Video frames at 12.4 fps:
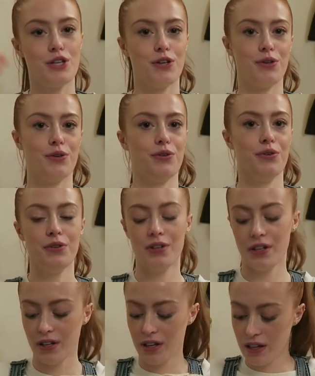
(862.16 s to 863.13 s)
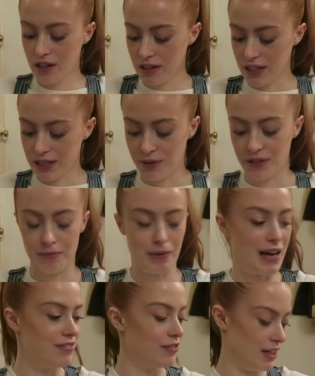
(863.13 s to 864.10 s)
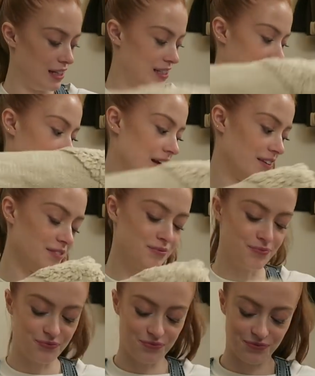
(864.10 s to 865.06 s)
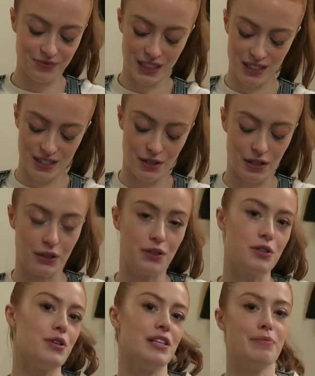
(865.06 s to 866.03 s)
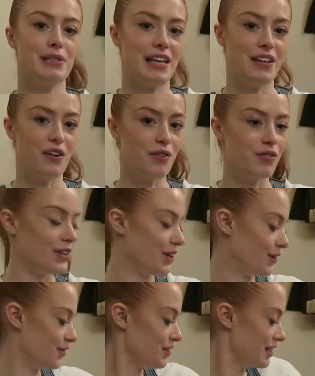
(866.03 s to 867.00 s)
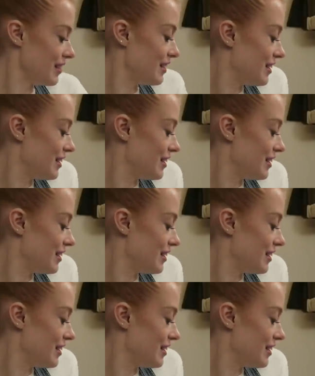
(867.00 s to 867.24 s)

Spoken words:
two. These were in the Black Friday sale, so I got 20% off those.